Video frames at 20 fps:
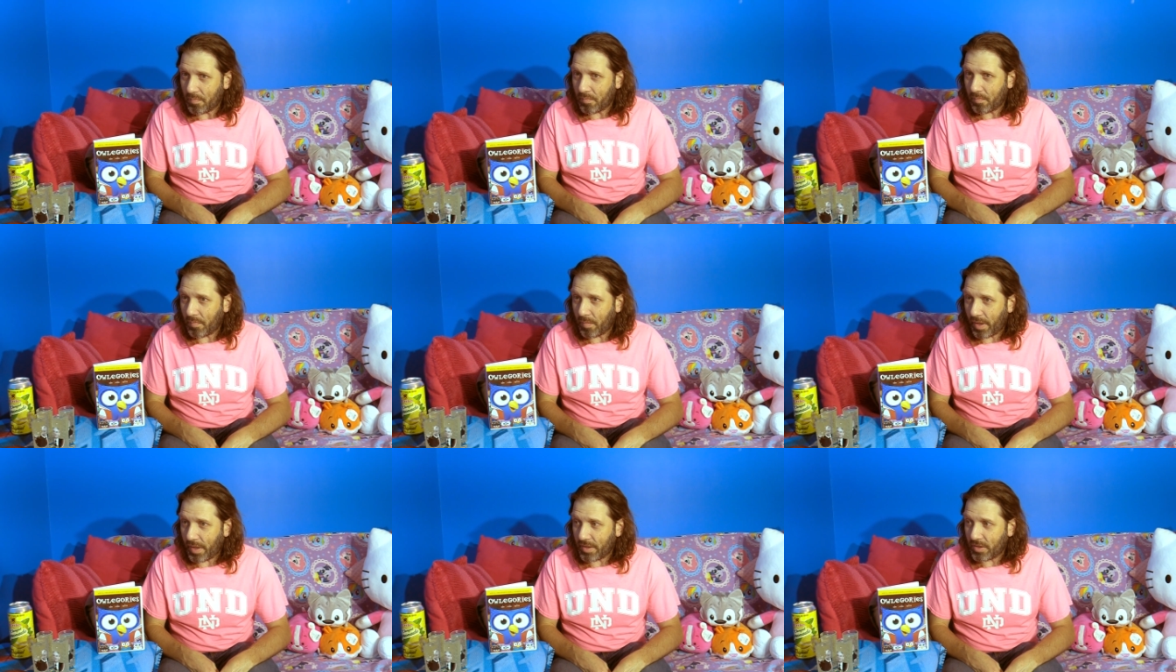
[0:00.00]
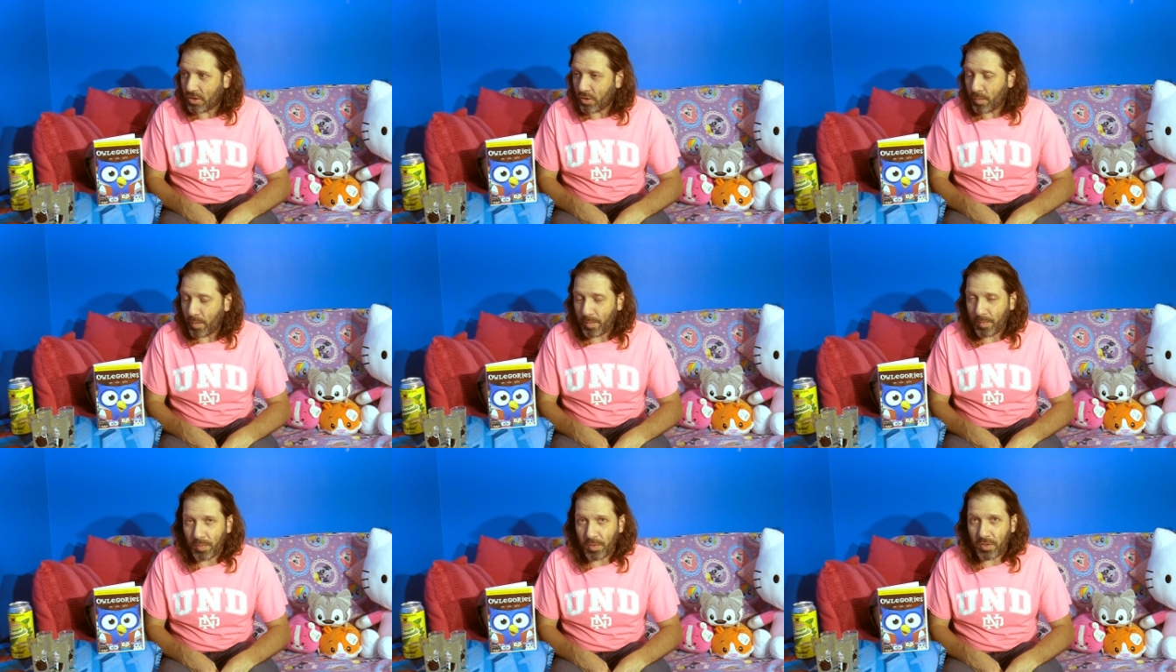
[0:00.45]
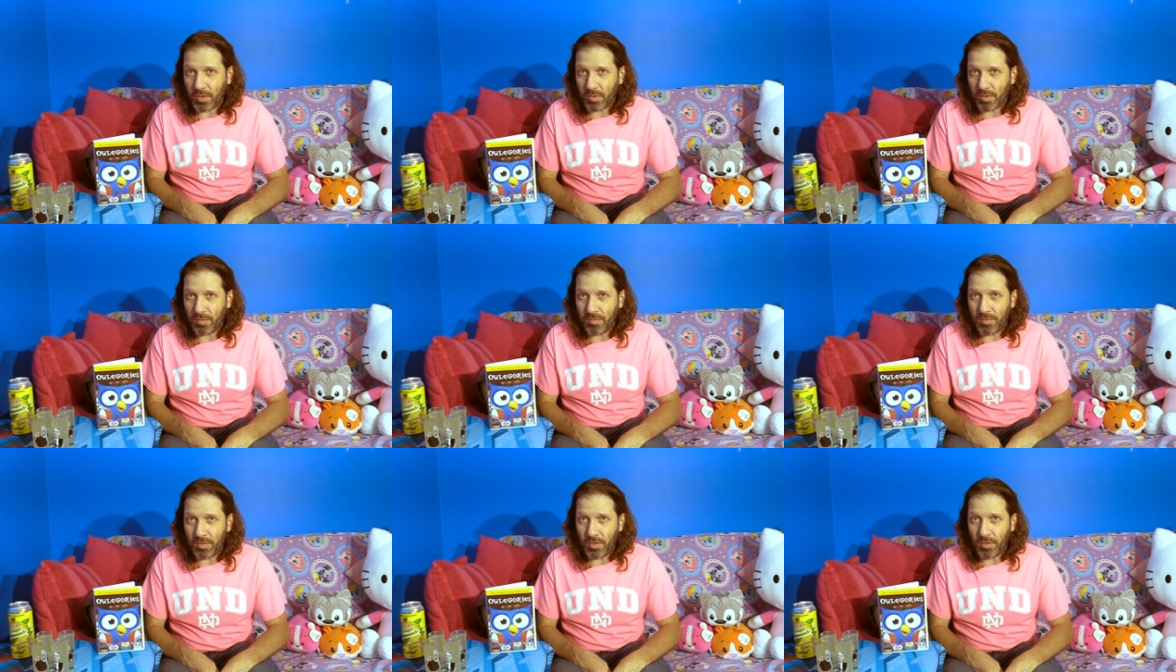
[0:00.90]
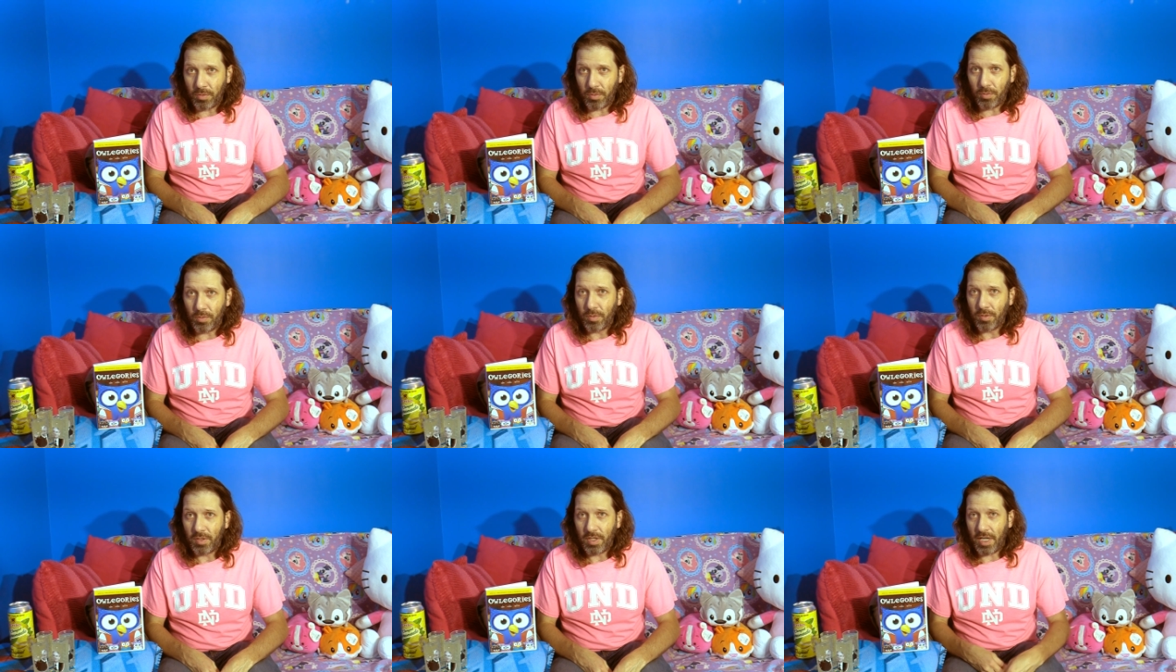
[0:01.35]
my Superbook
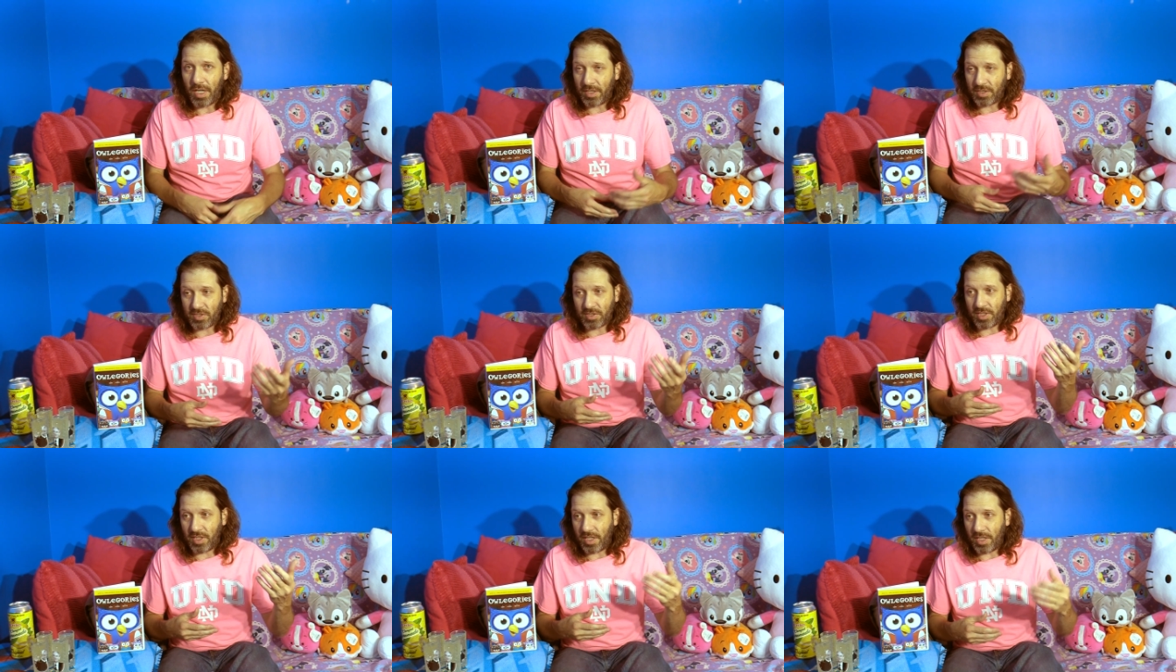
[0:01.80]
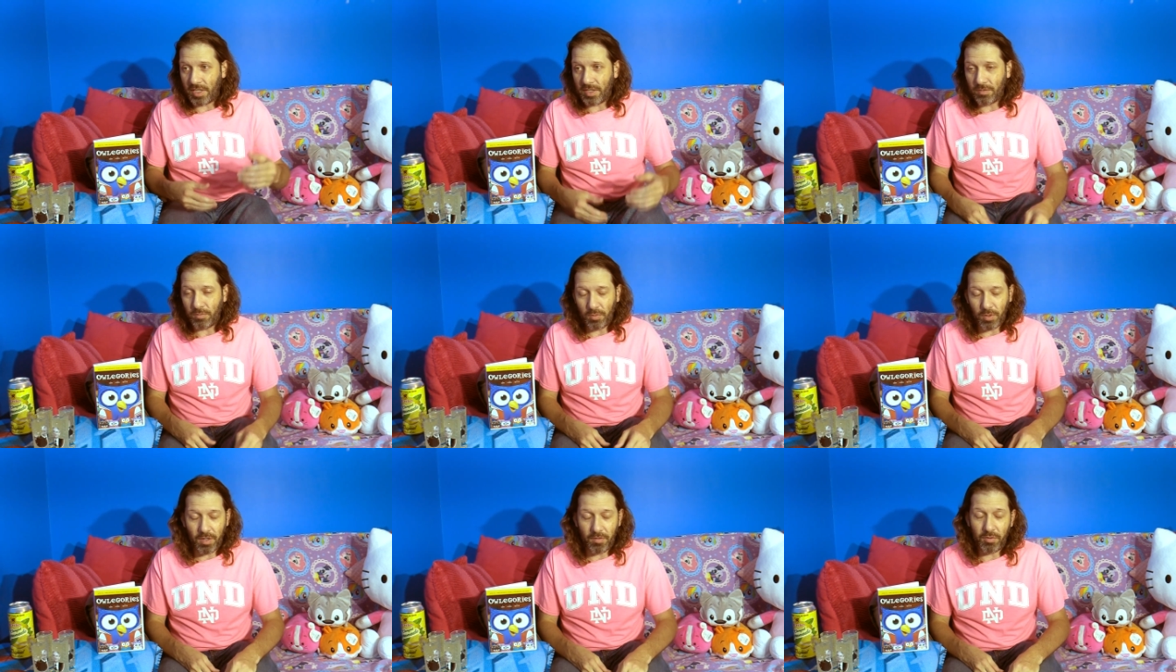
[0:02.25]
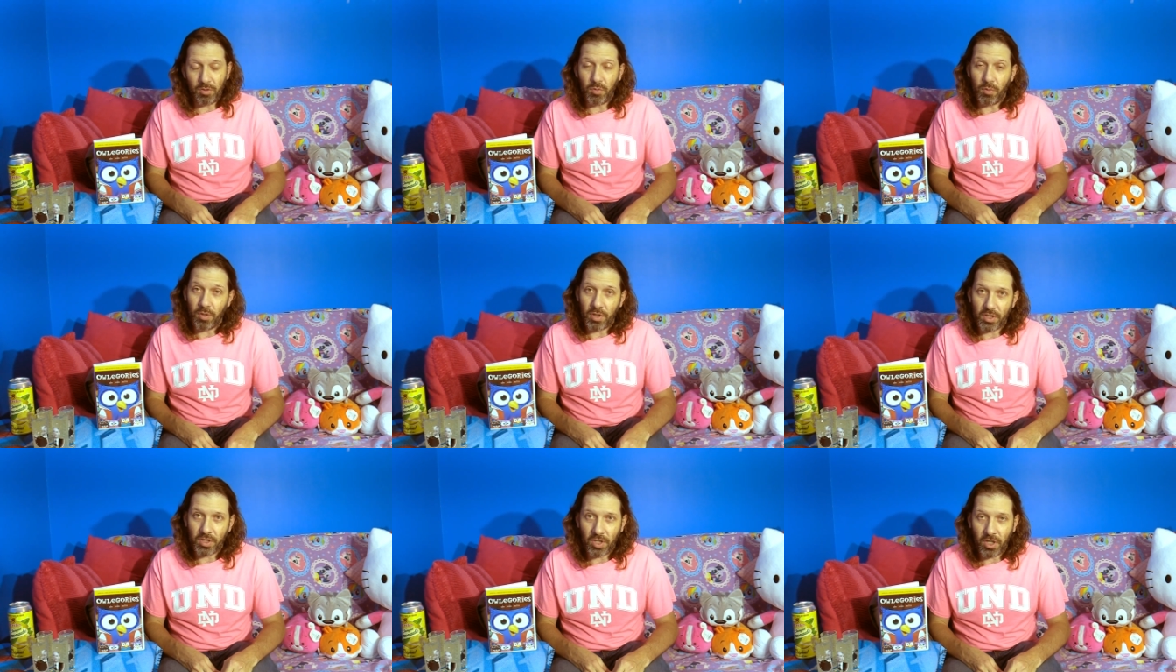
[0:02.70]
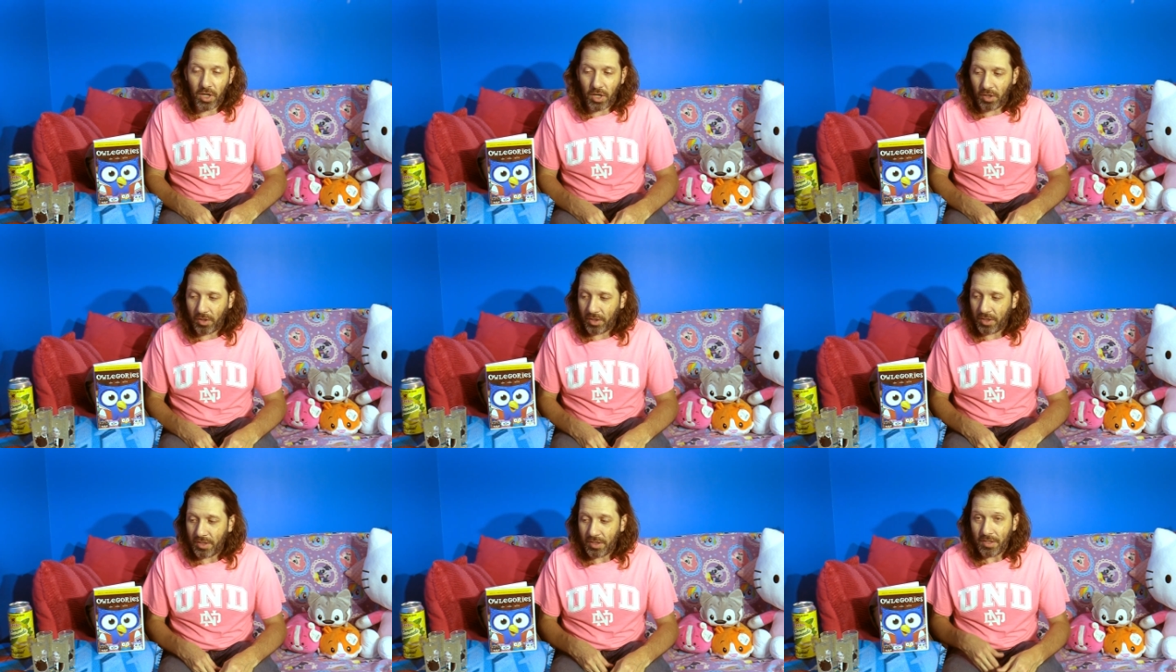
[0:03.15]
review essay, whatever you want to
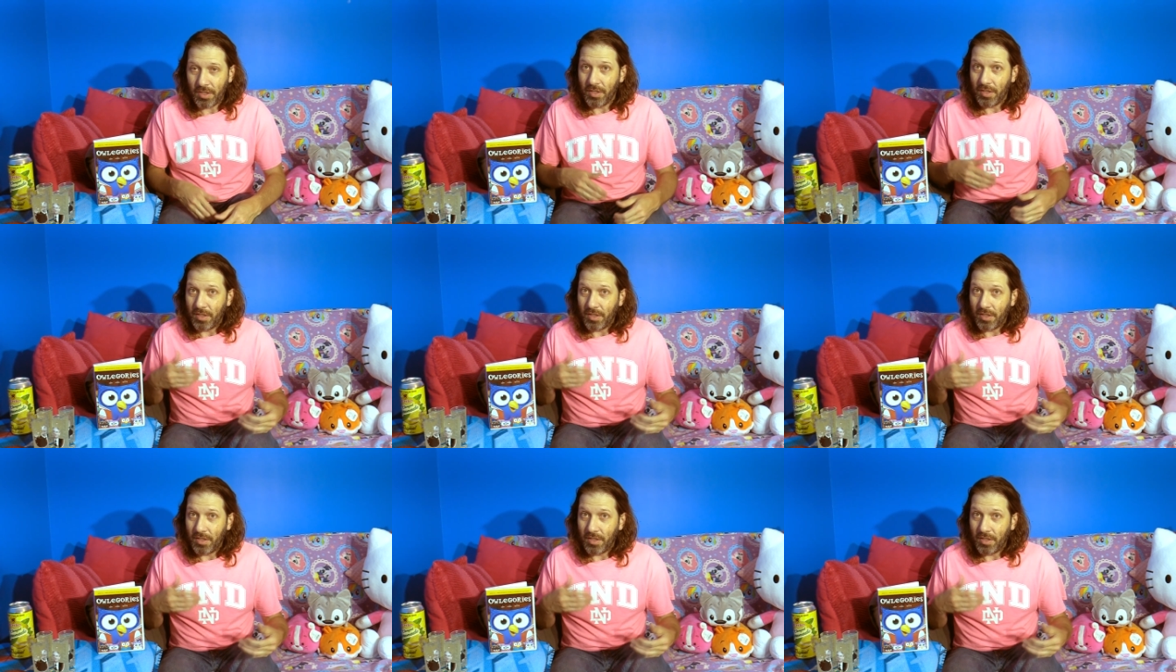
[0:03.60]
call it,